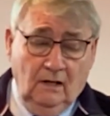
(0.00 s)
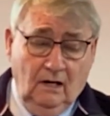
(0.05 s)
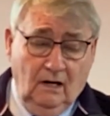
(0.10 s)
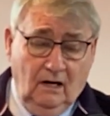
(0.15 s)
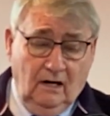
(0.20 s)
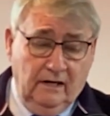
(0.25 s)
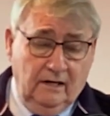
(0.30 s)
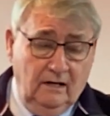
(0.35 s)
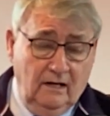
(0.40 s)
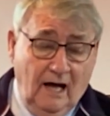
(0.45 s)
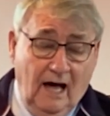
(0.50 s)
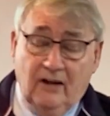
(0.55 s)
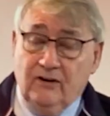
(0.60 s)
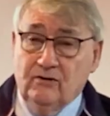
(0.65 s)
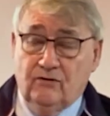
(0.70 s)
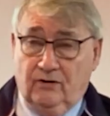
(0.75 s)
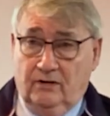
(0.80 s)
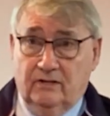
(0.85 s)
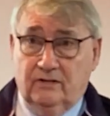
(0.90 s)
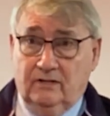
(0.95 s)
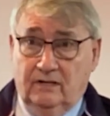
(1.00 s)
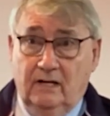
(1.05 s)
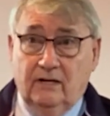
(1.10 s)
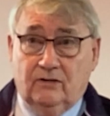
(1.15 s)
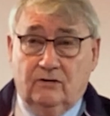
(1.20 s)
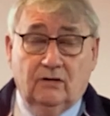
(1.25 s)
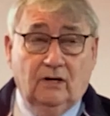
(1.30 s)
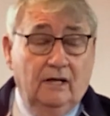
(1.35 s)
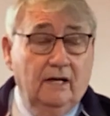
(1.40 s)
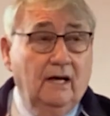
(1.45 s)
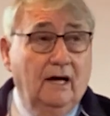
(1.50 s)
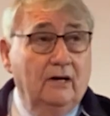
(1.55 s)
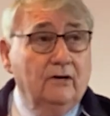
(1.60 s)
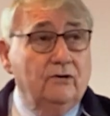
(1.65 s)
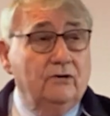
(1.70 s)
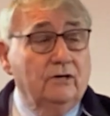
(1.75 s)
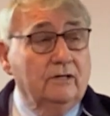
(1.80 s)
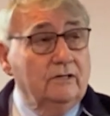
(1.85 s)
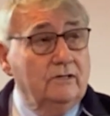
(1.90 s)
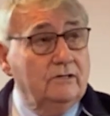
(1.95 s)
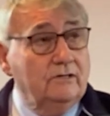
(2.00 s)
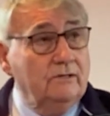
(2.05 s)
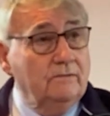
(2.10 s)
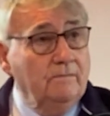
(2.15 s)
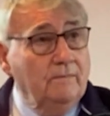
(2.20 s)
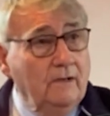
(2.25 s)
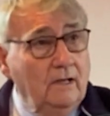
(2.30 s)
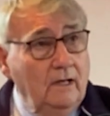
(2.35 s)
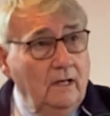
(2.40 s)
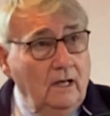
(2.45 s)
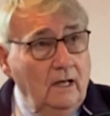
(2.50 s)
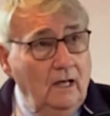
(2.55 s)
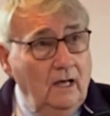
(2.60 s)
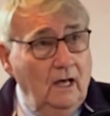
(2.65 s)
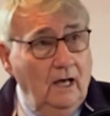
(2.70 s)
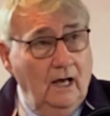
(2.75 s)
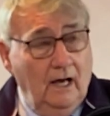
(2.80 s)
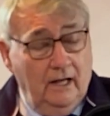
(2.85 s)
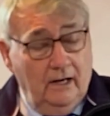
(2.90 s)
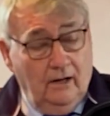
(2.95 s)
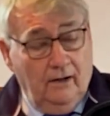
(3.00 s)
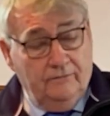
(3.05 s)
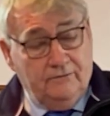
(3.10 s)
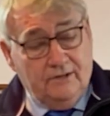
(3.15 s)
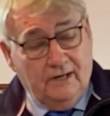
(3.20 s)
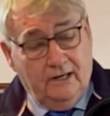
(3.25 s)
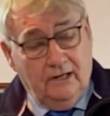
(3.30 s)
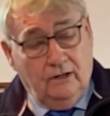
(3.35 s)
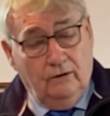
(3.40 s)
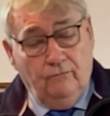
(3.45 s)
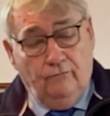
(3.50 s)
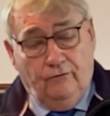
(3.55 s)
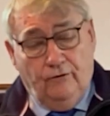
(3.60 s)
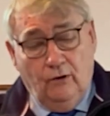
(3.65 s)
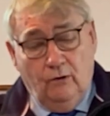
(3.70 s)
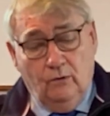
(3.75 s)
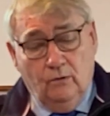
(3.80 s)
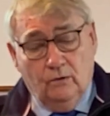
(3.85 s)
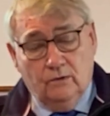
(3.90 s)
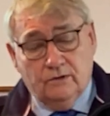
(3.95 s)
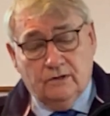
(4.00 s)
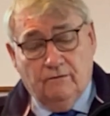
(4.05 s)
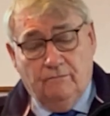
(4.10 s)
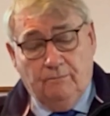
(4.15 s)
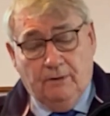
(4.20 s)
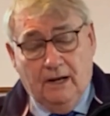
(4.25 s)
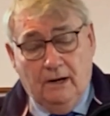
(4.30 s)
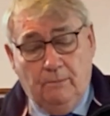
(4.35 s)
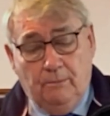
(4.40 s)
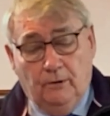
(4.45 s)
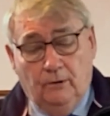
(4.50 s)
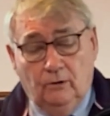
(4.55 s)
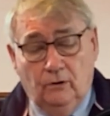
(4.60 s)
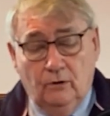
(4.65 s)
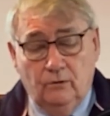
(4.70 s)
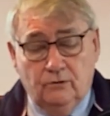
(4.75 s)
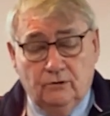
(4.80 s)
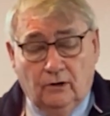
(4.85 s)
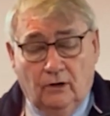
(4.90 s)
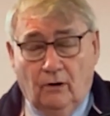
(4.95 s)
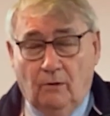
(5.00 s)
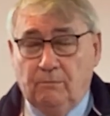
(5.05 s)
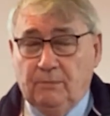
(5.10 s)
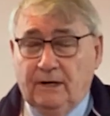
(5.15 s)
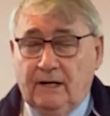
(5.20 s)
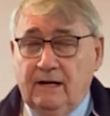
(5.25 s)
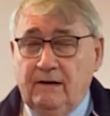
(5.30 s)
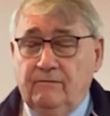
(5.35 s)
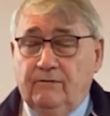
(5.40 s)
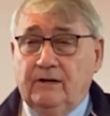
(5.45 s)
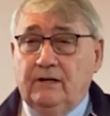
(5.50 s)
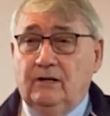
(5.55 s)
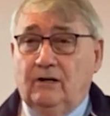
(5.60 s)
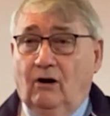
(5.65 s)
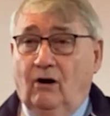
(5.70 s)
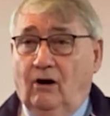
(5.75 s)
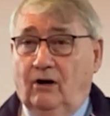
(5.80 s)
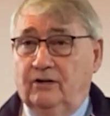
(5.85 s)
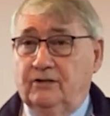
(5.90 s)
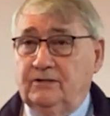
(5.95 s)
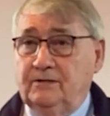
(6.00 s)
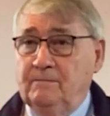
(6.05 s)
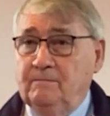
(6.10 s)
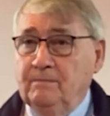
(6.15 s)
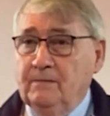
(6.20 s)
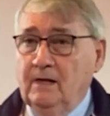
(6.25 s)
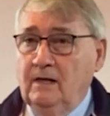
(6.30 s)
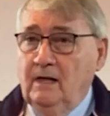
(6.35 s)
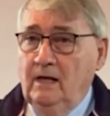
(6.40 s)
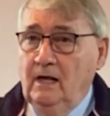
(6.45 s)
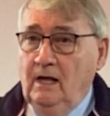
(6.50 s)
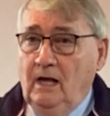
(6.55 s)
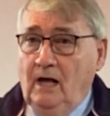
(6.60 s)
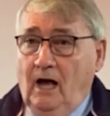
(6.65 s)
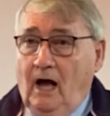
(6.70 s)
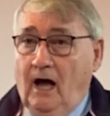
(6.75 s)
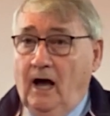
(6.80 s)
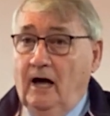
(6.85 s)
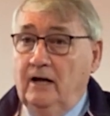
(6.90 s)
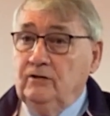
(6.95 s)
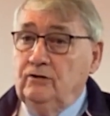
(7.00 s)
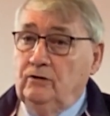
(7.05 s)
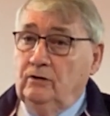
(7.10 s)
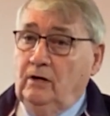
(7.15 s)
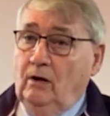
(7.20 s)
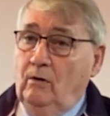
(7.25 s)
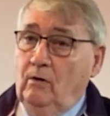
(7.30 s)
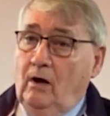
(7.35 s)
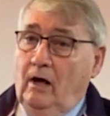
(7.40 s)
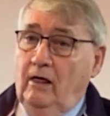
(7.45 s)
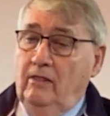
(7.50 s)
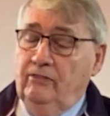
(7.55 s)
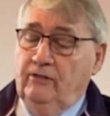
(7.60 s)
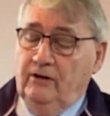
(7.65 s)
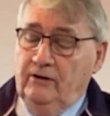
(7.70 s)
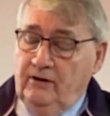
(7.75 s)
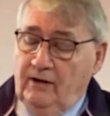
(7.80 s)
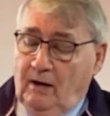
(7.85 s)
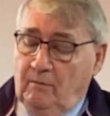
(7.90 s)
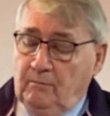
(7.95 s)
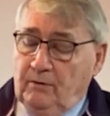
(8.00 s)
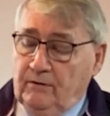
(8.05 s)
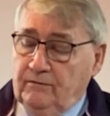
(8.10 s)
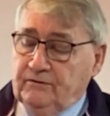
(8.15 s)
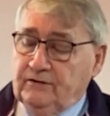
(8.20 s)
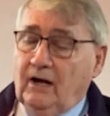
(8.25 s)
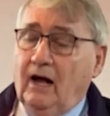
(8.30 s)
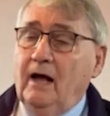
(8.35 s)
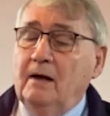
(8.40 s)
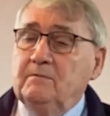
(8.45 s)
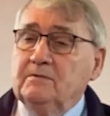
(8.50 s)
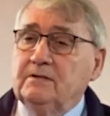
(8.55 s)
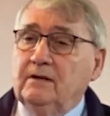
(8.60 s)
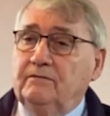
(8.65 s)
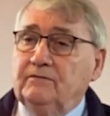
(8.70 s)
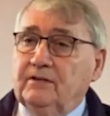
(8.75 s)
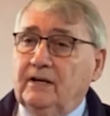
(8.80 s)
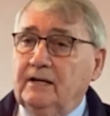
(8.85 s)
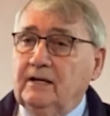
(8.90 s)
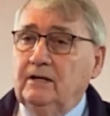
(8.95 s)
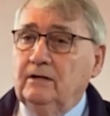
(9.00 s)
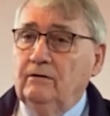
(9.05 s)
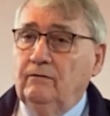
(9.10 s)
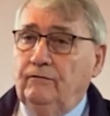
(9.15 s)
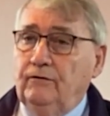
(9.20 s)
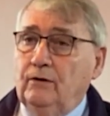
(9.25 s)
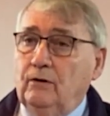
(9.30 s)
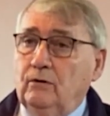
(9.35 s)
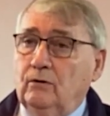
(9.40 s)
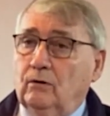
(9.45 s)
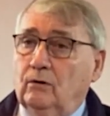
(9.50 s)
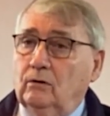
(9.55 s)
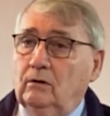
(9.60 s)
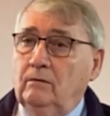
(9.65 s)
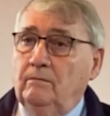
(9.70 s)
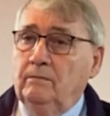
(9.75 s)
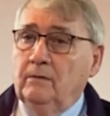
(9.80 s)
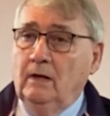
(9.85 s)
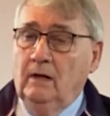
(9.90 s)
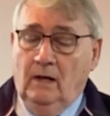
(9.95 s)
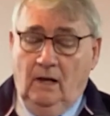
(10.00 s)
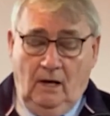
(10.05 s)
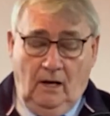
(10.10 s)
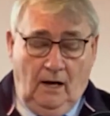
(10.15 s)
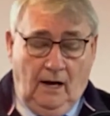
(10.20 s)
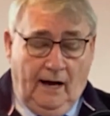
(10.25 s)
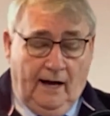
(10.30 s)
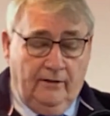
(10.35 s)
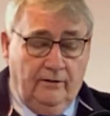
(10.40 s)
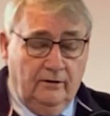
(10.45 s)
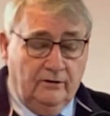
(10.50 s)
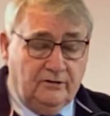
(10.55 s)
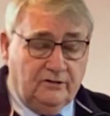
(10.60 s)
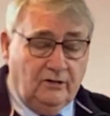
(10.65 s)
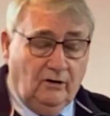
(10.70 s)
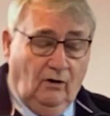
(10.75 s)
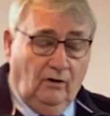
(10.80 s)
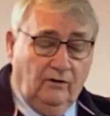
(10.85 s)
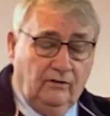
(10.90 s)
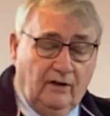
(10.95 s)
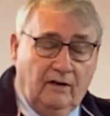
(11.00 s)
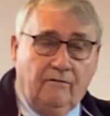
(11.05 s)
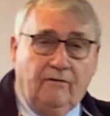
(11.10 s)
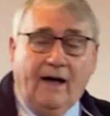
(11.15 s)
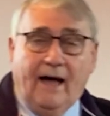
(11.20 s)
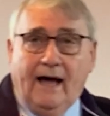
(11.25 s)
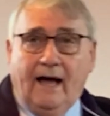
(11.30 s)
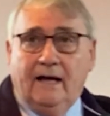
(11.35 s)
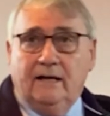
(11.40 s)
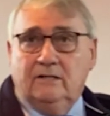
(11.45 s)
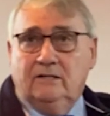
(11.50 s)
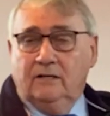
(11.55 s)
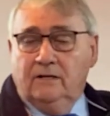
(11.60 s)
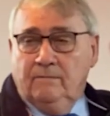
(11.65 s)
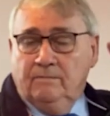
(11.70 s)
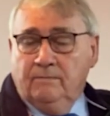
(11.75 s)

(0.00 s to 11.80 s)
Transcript: I had hundreds, literally hundreds. And I've taken funerals of people who do not believe in God. And you know, the number of times I've taken a funeral and the song they've had